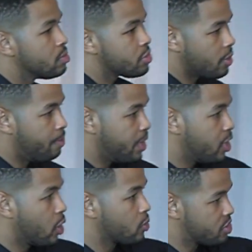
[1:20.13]
to
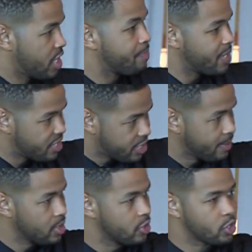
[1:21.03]
build something
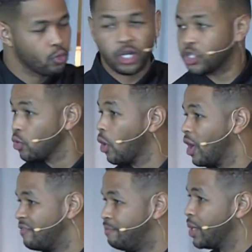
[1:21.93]
similar to what you all
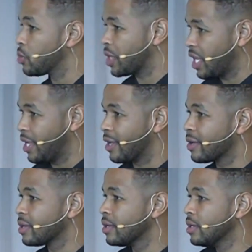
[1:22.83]
have built
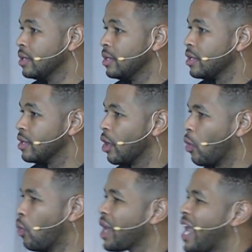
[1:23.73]
here,
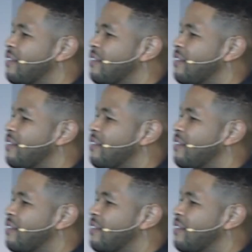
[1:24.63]
what